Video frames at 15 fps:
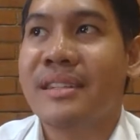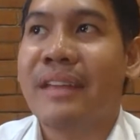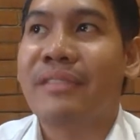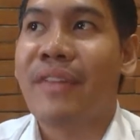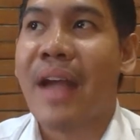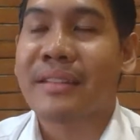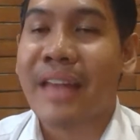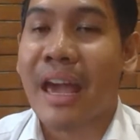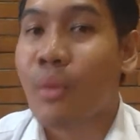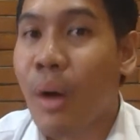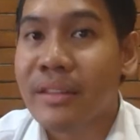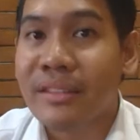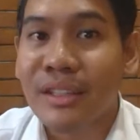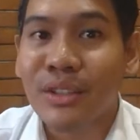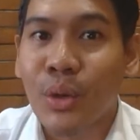In fact, I
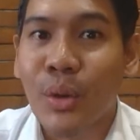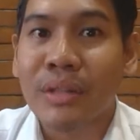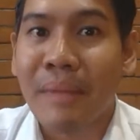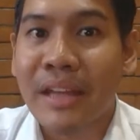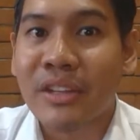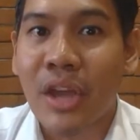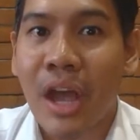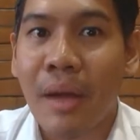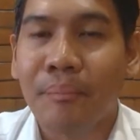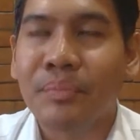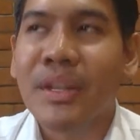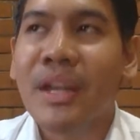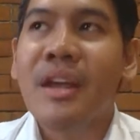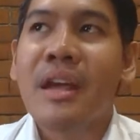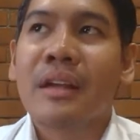wanted to quit my job
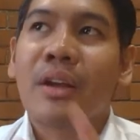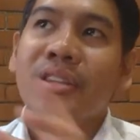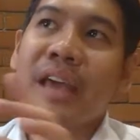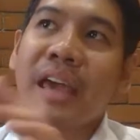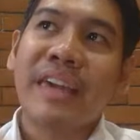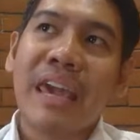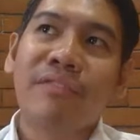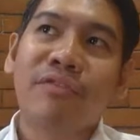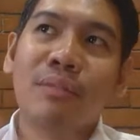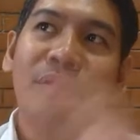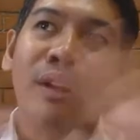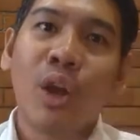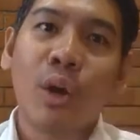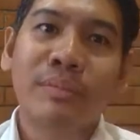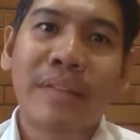because I came from
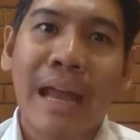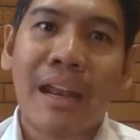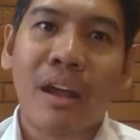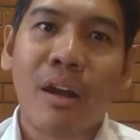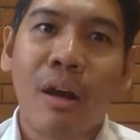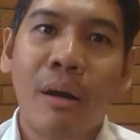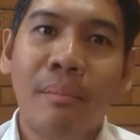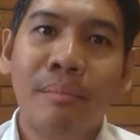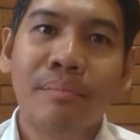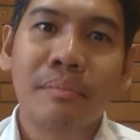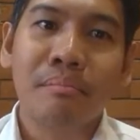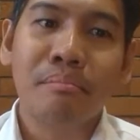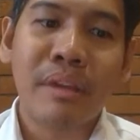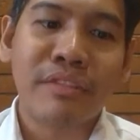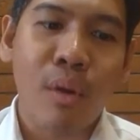Globe Telecom
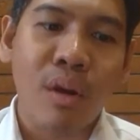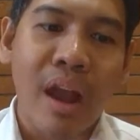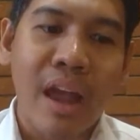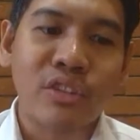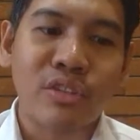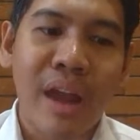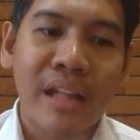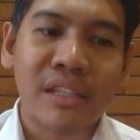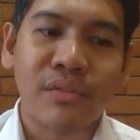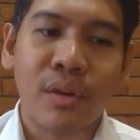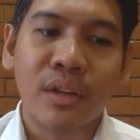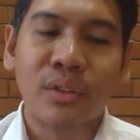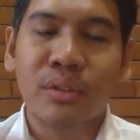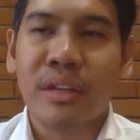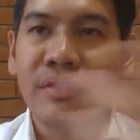before I
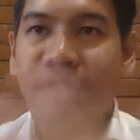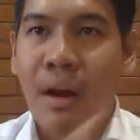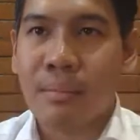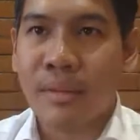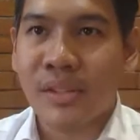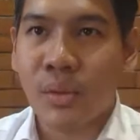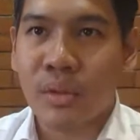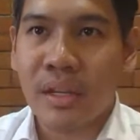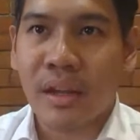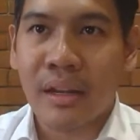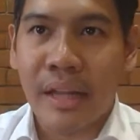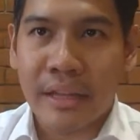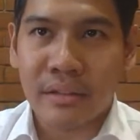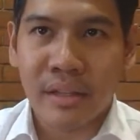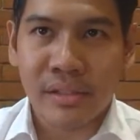transferred to the pharmaceutical
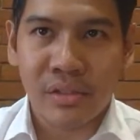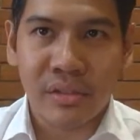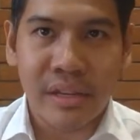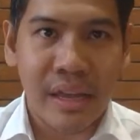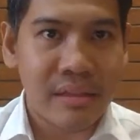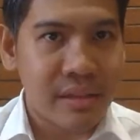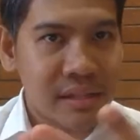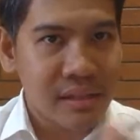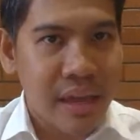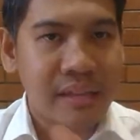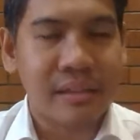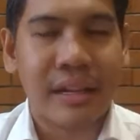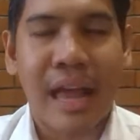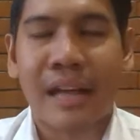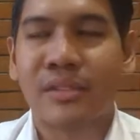industry, in this
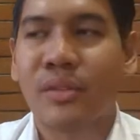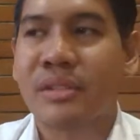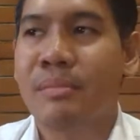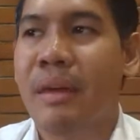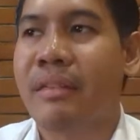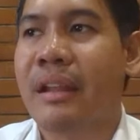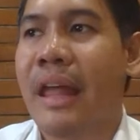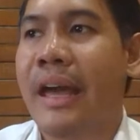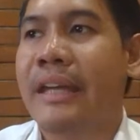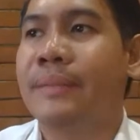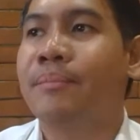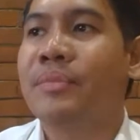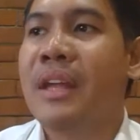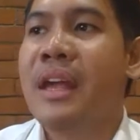case, GlaxoSmithKline.